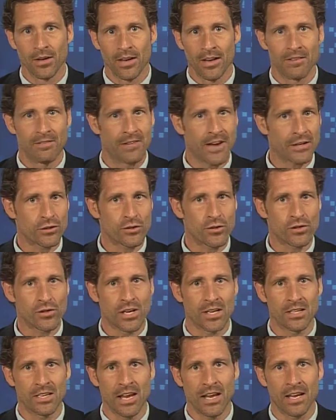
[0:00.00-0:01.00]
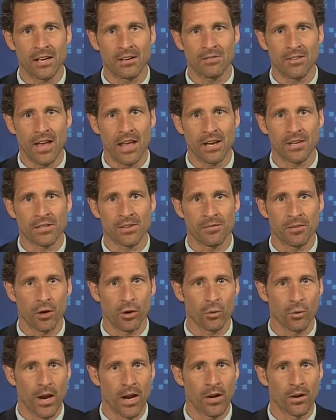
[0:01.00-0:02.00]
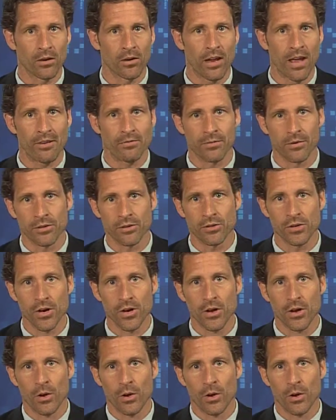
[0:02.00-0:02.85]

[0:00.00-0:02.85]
investors can take advantage of a greater leverage